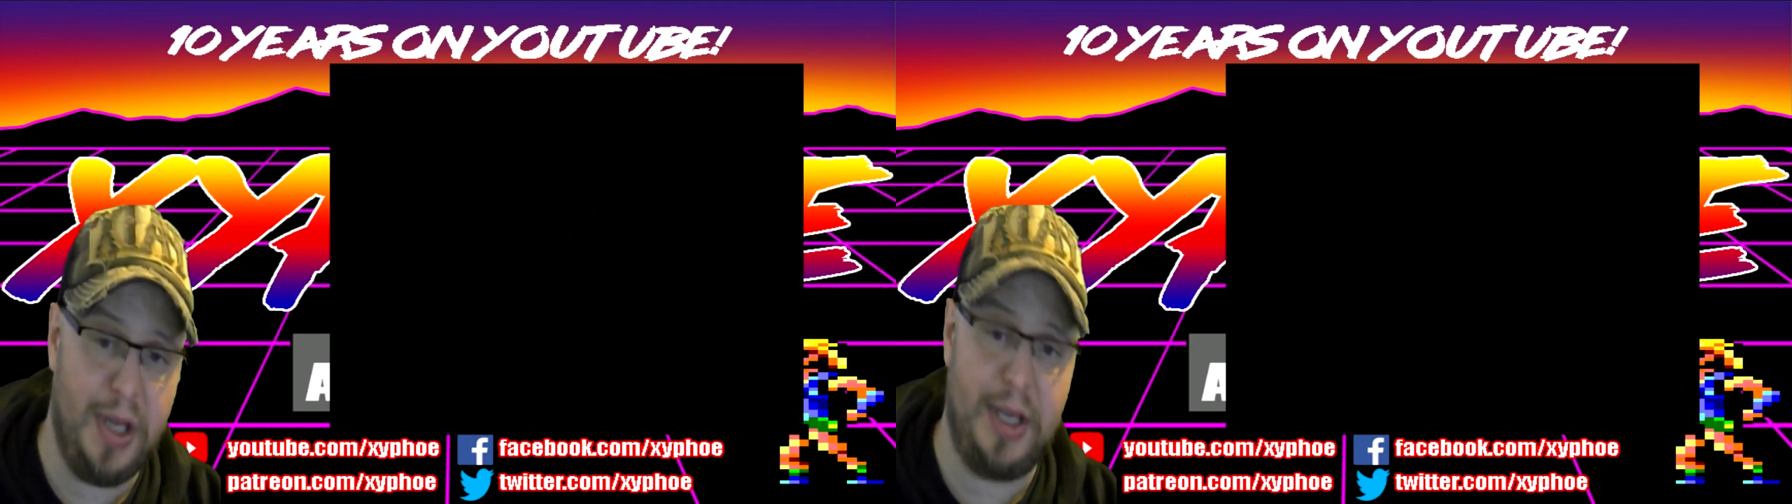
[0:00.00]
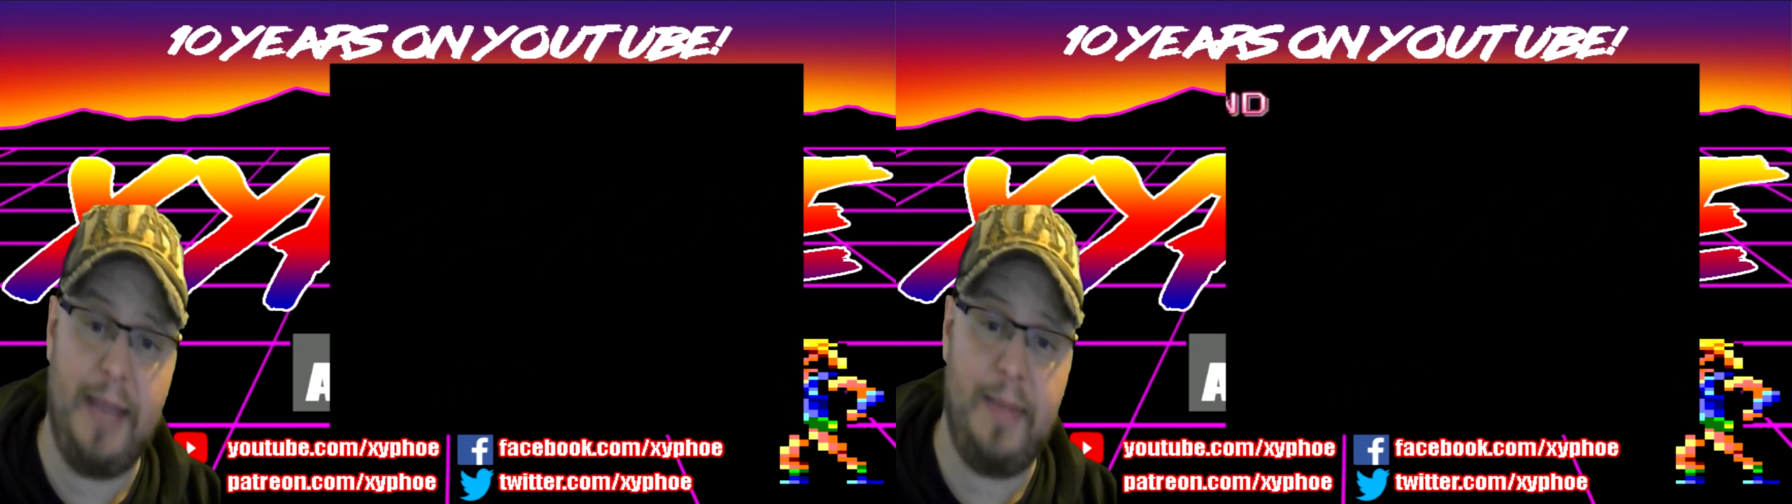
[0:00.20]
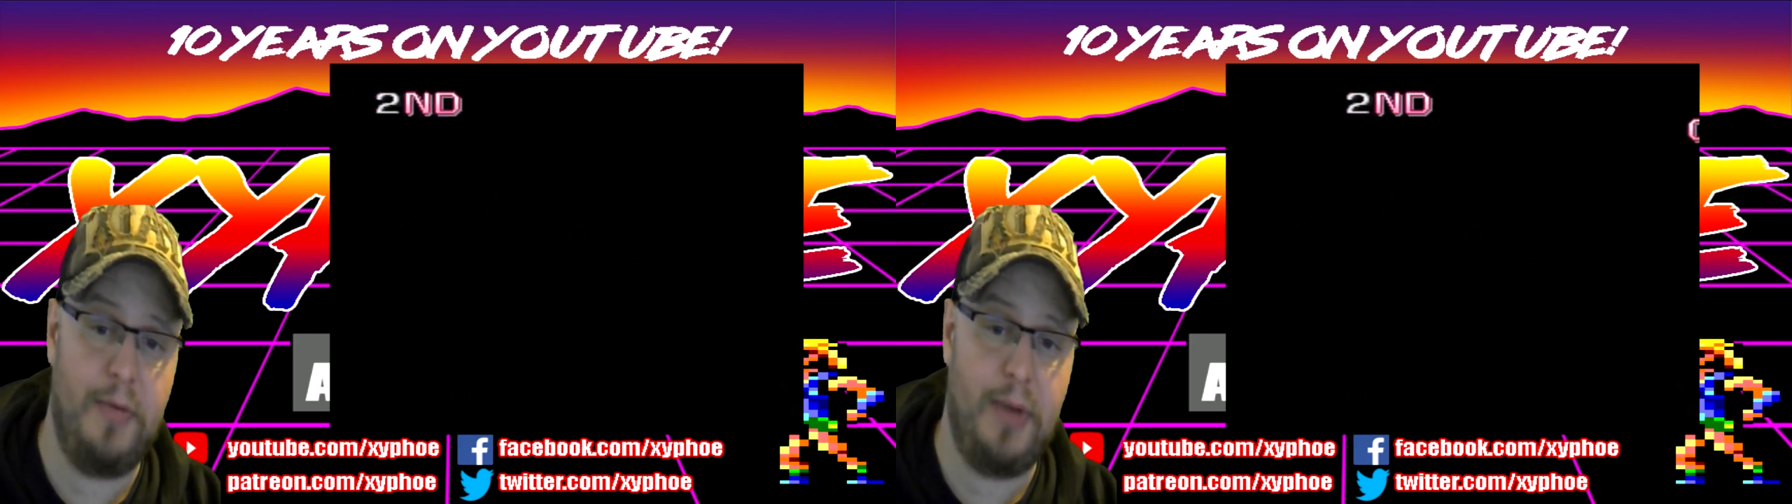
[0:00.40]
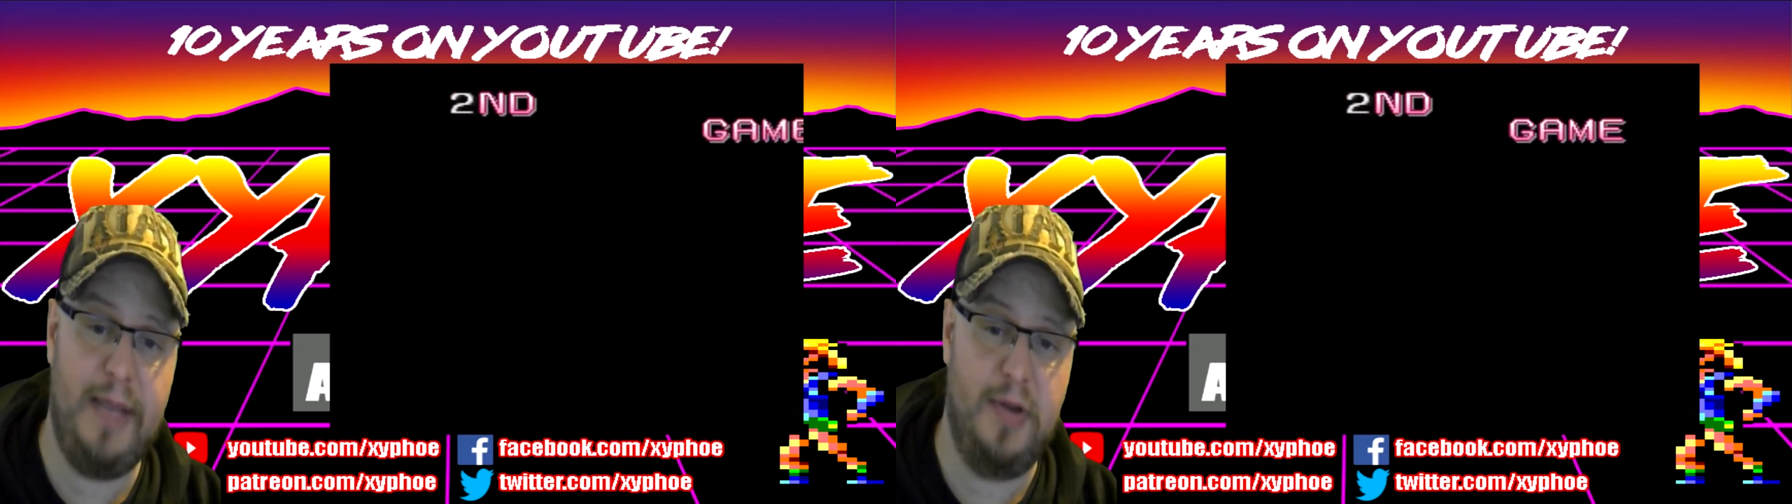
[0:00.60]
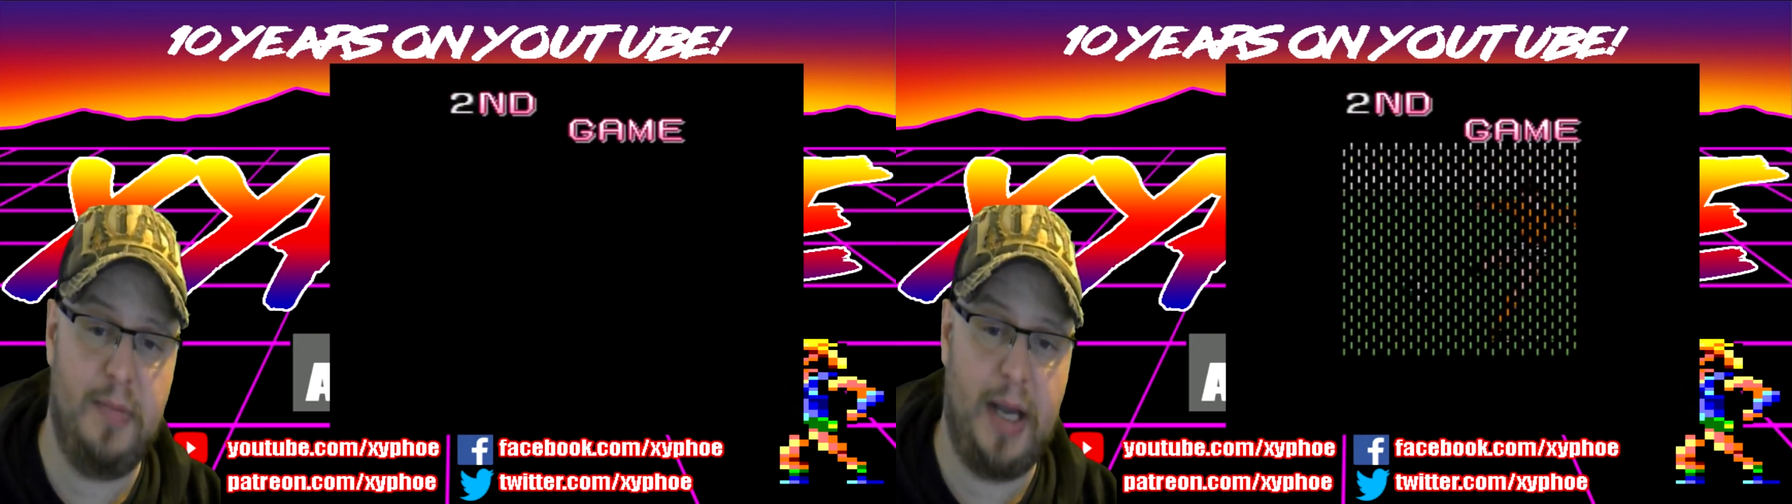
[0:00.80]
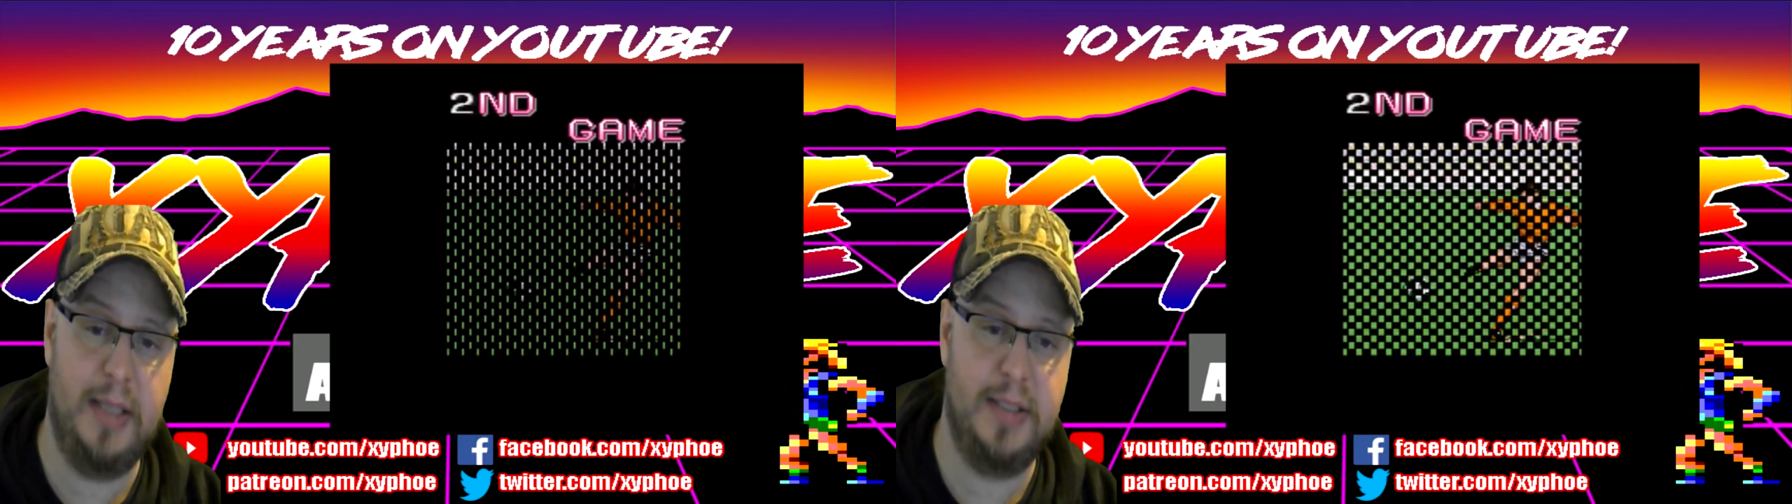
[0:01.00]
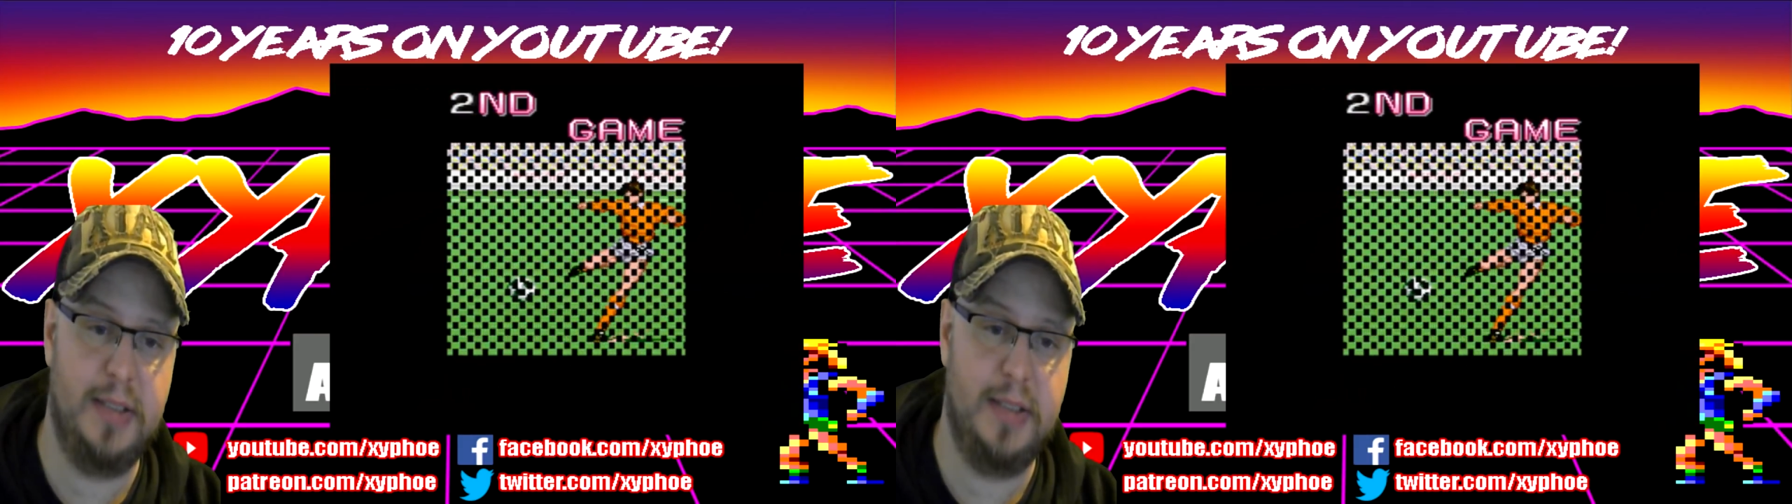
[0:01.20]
And he came back raving about it.